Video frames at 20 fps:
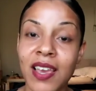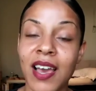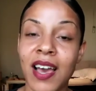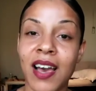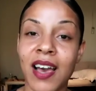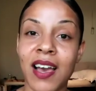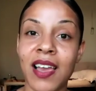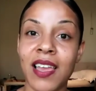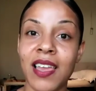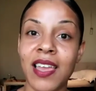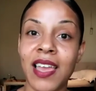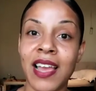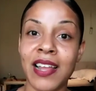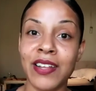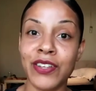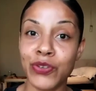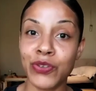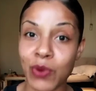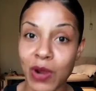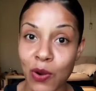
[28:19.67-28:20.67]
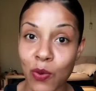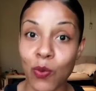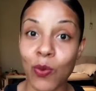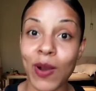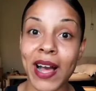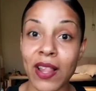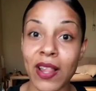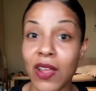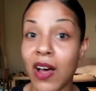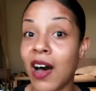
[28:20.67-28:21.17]
and you are
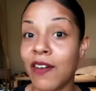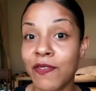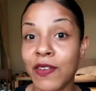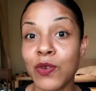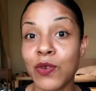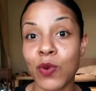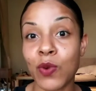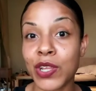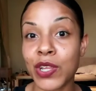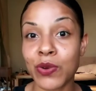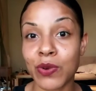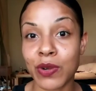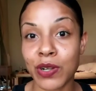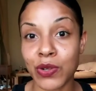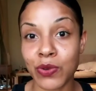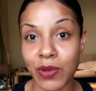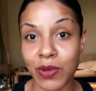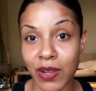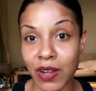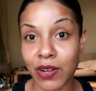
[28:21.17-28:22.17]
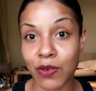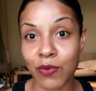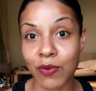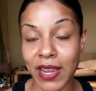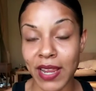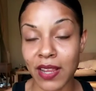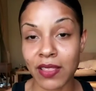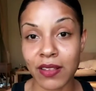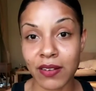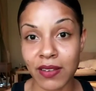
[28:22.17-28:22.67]
well off in what you are doing on a
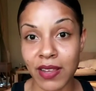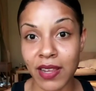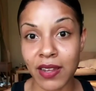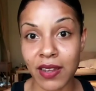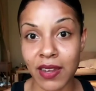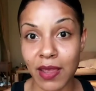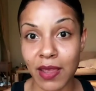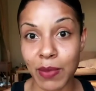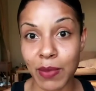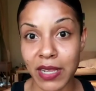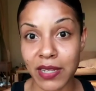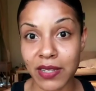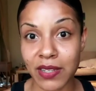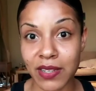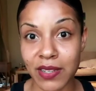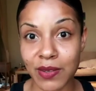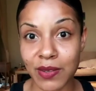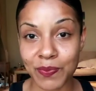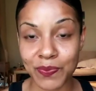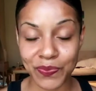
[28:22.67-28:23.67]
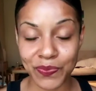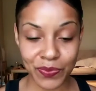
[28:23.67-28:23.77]
regular day-to-day basis.